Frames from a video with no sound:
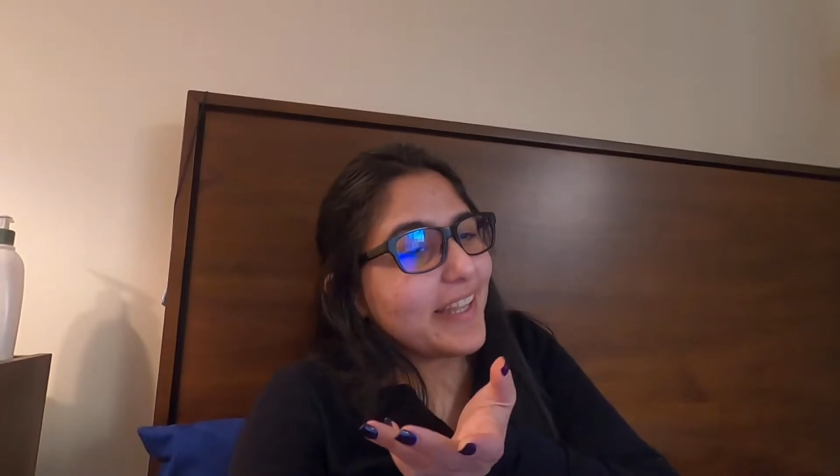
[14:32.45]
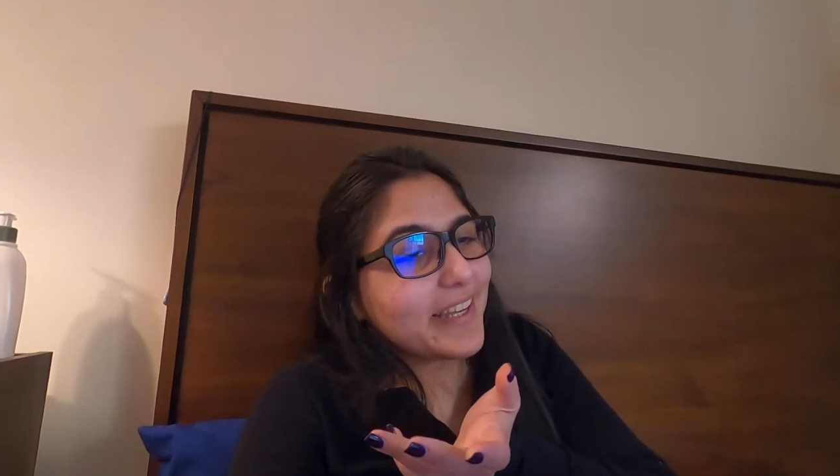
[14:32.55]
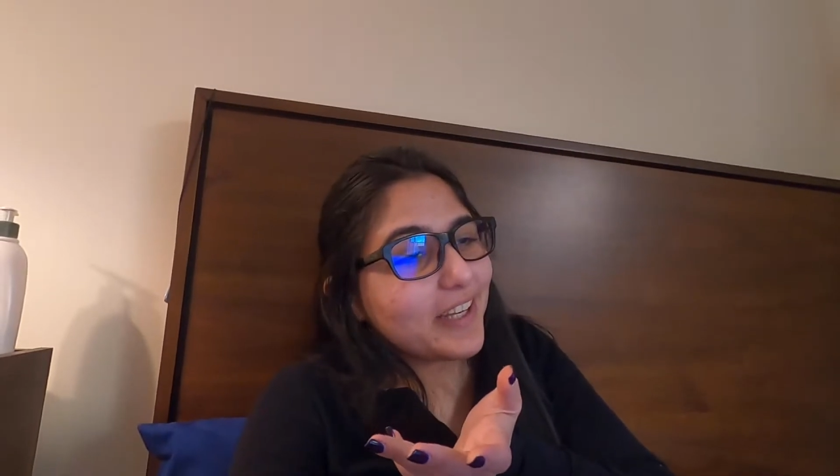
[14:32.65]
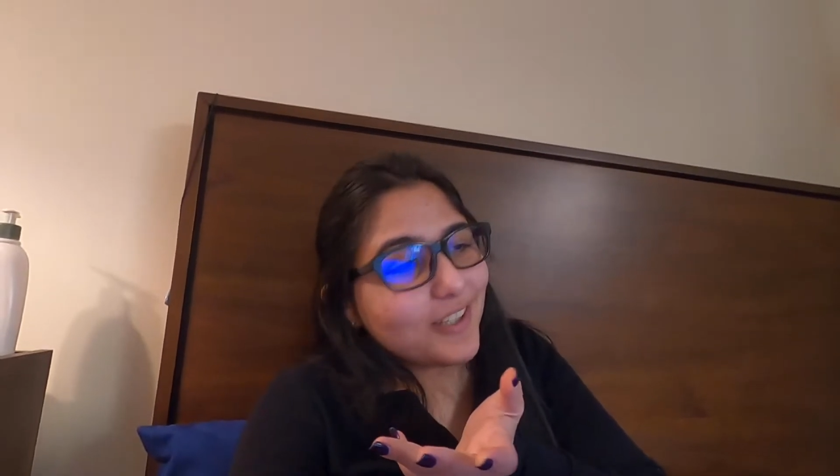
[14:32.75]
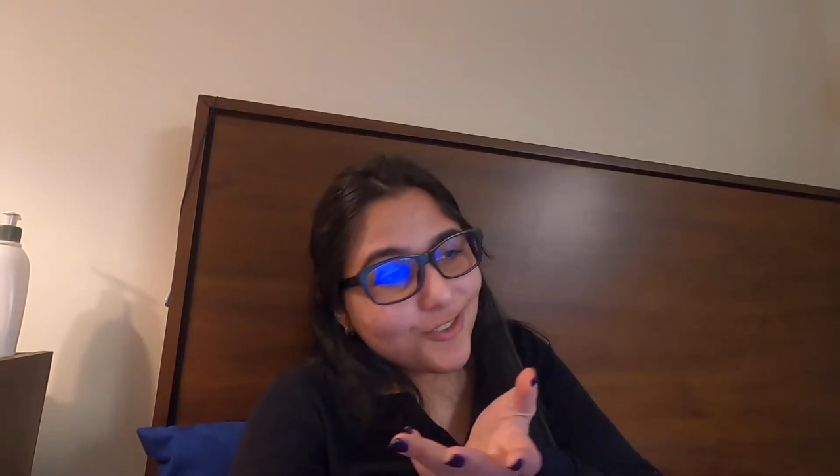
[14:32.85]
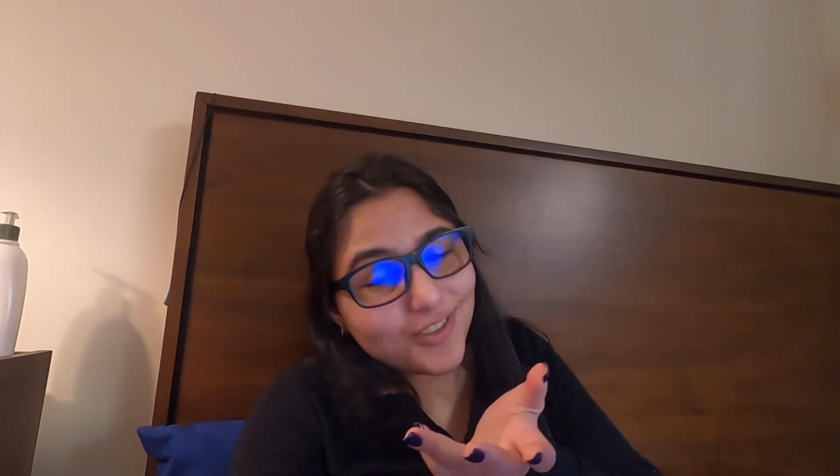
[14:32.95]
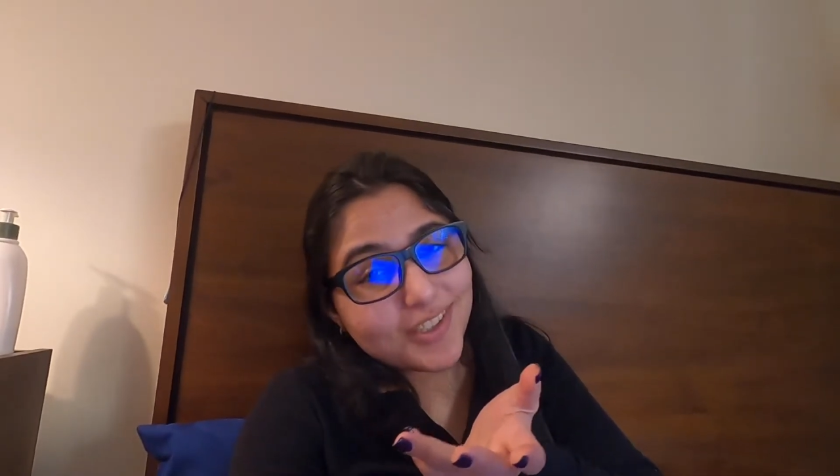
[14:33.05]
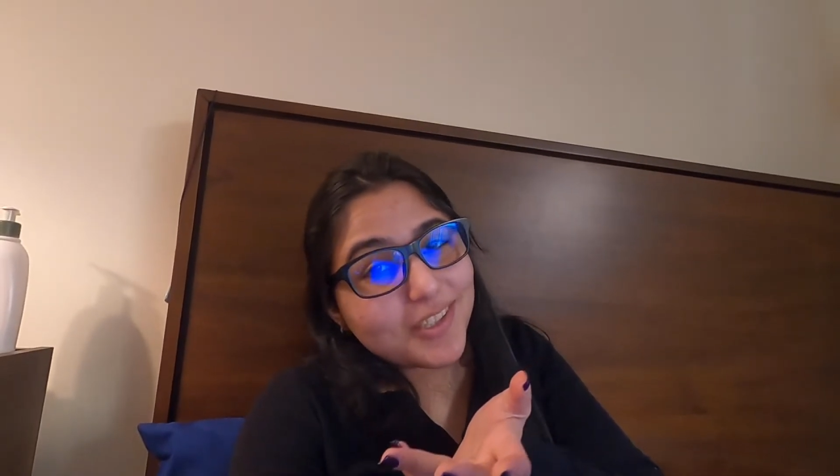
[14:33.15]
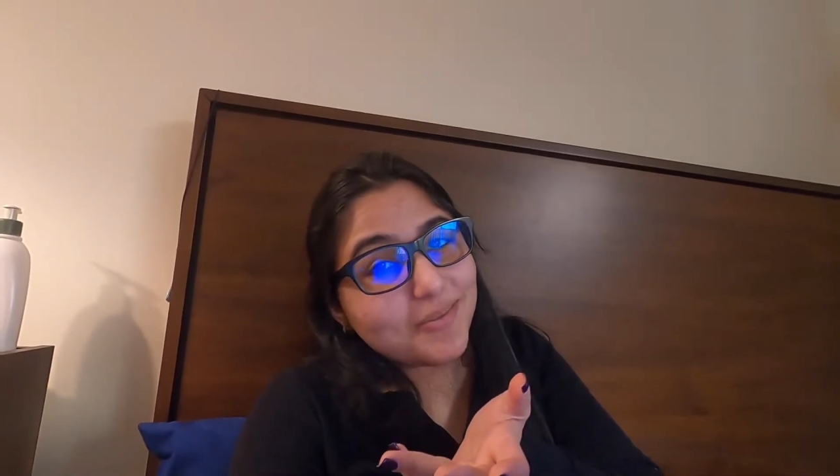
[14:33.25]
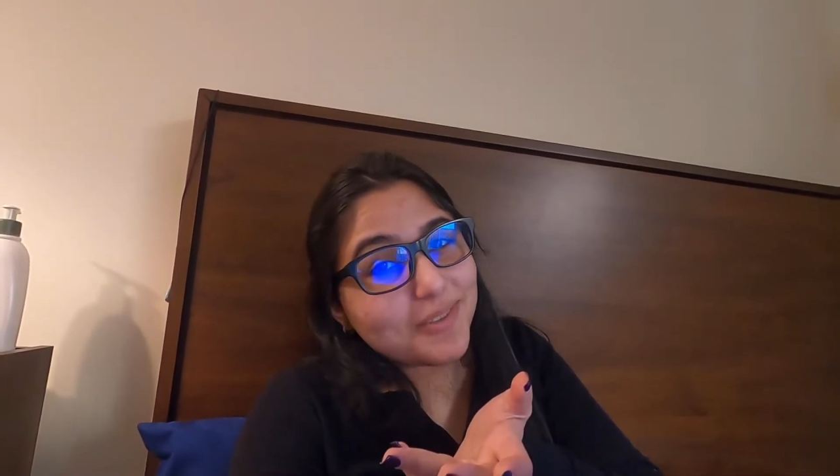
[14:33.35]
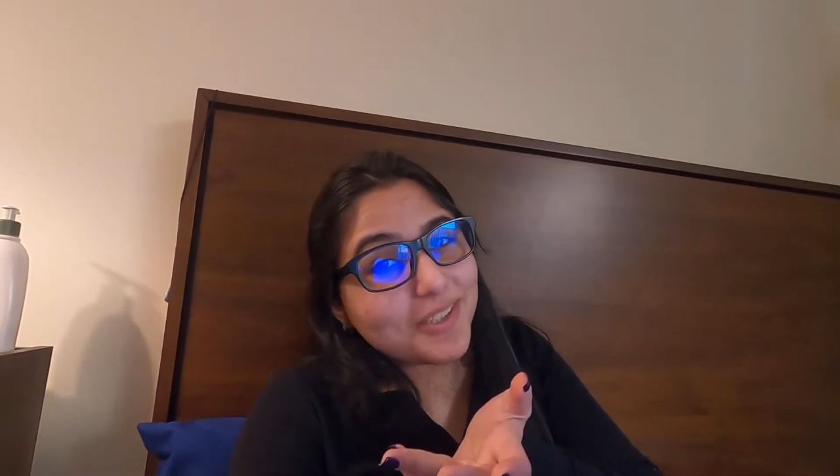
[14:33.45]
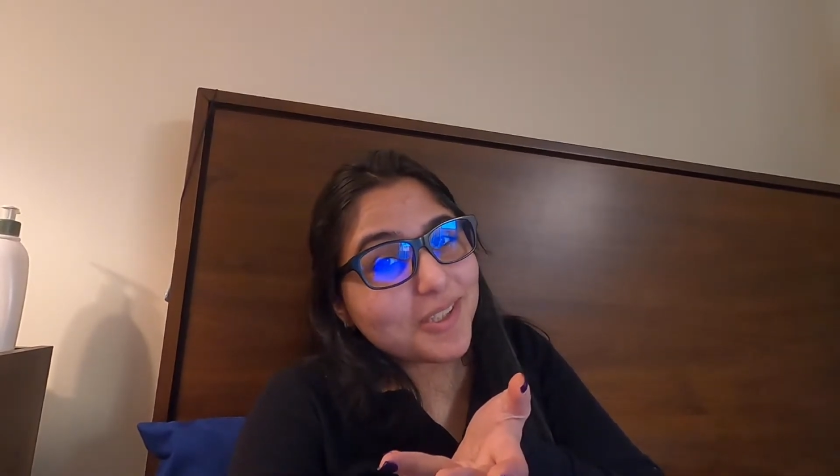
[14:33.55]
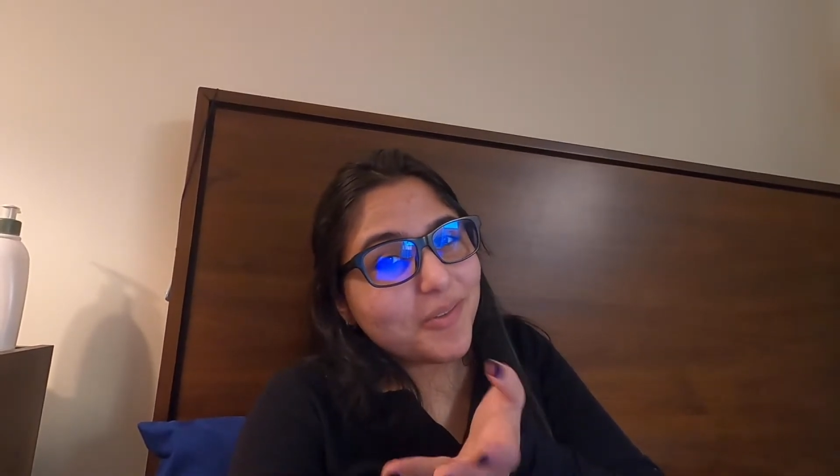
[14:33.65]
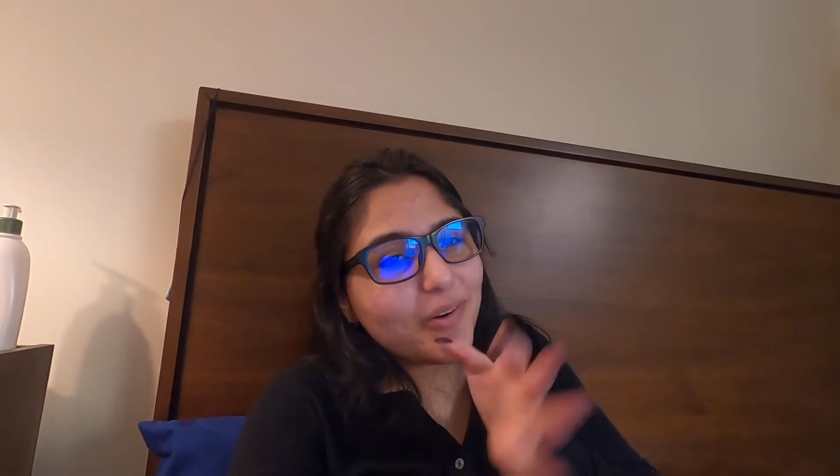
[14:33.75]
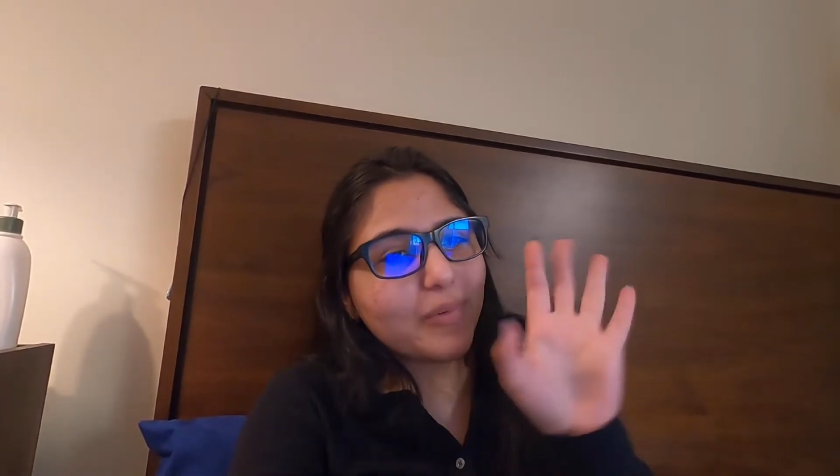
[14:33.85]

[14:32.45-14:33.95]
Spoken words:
like 160 words to it.